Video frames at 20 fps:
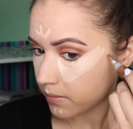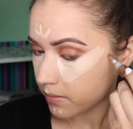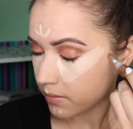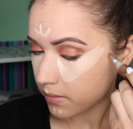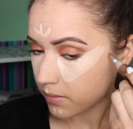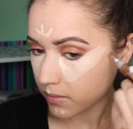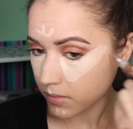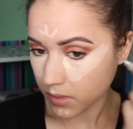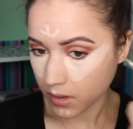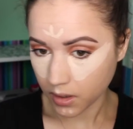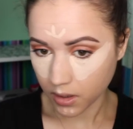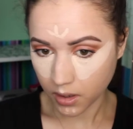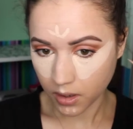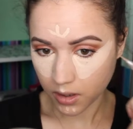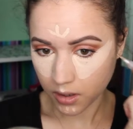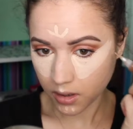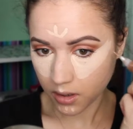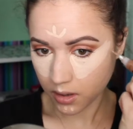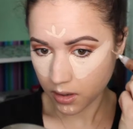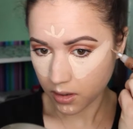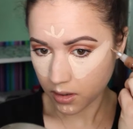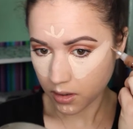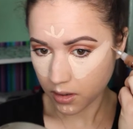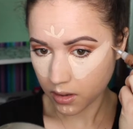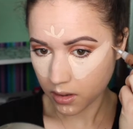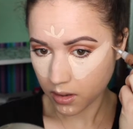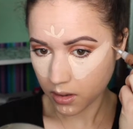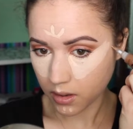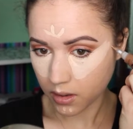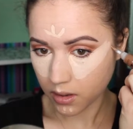
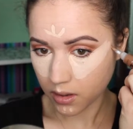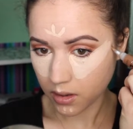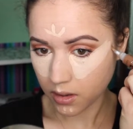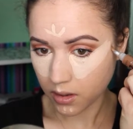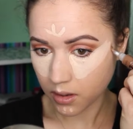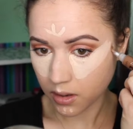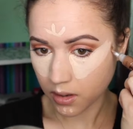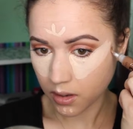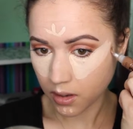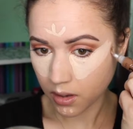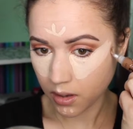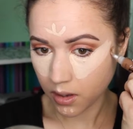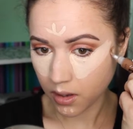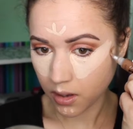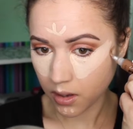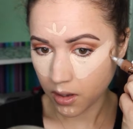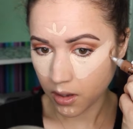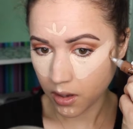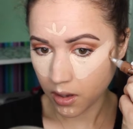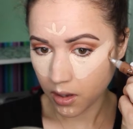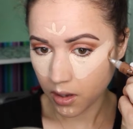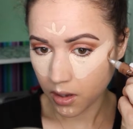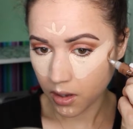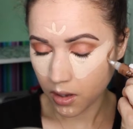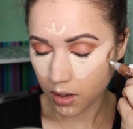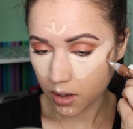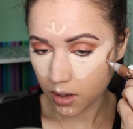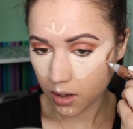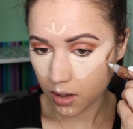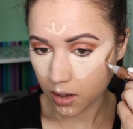
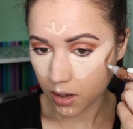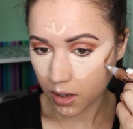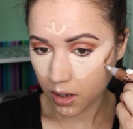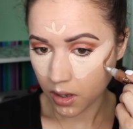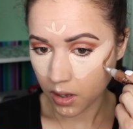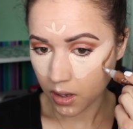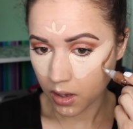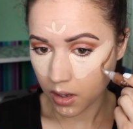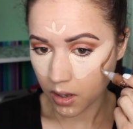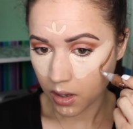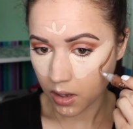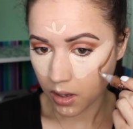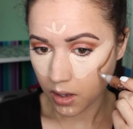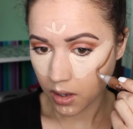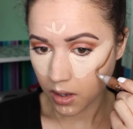Nothing is said.